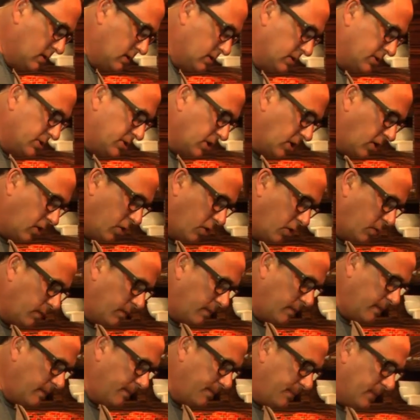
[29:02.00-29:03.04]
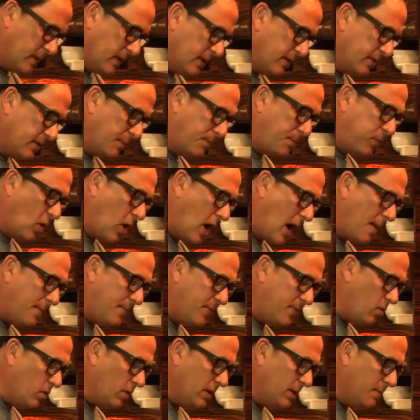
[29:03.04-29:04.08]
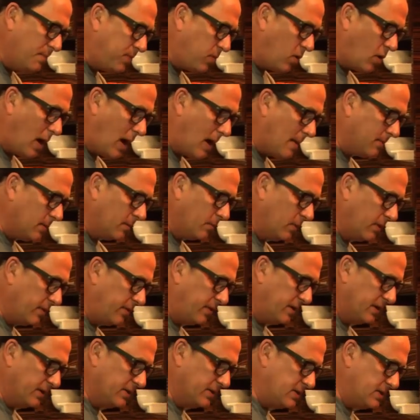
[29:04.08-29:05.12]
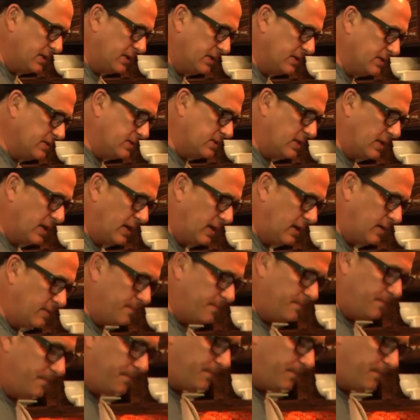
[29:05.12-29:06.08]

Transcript: So the prob the only problem with this is that